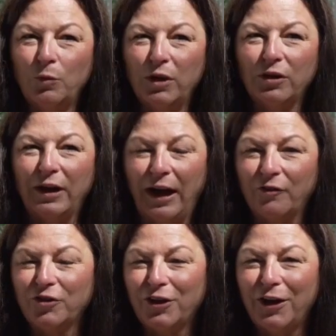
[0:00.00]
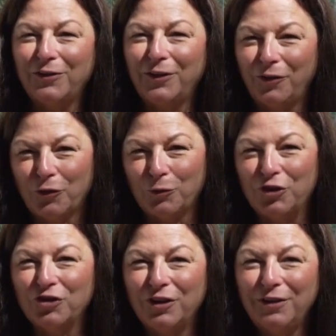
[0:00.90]
We are advertising this
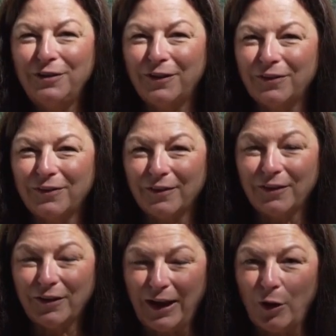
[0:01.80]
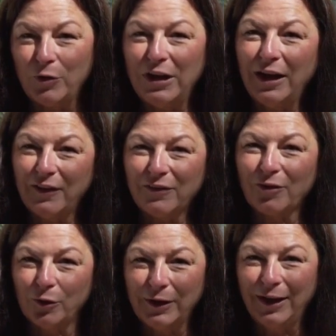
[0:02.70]
region, this county as
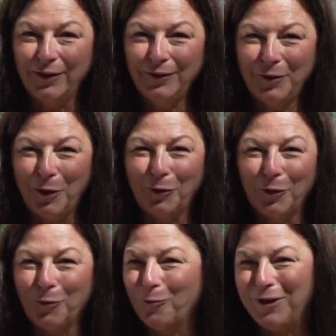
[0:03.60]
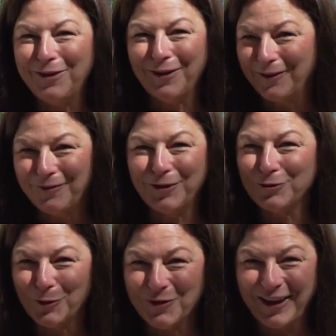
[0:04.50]
SLO CAL, although we that live here
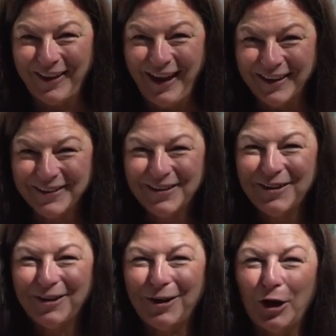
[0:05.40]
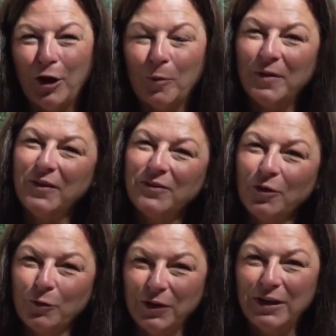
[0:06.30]
don't say that. Um, and
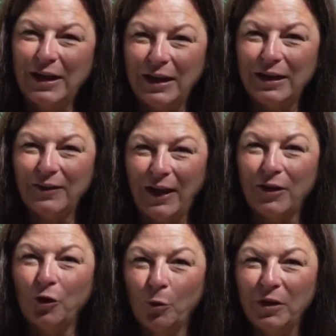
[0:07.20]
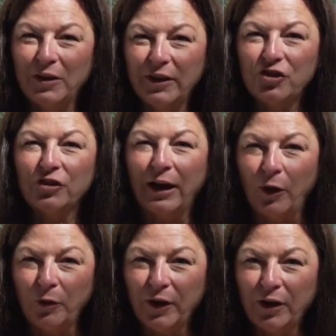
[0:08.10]
so really getting that nomenclature
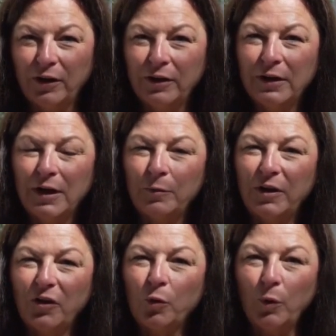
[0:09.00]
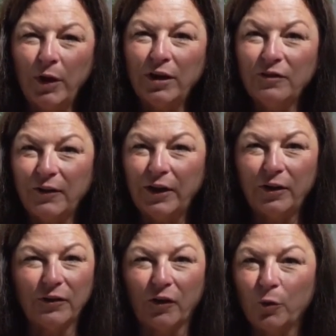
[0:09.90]
out there because we want to define
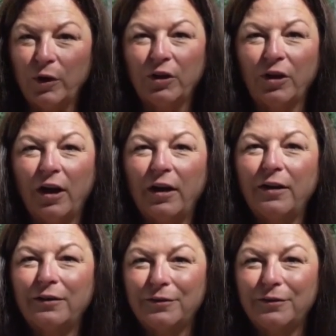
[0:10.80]
ourselves. We are not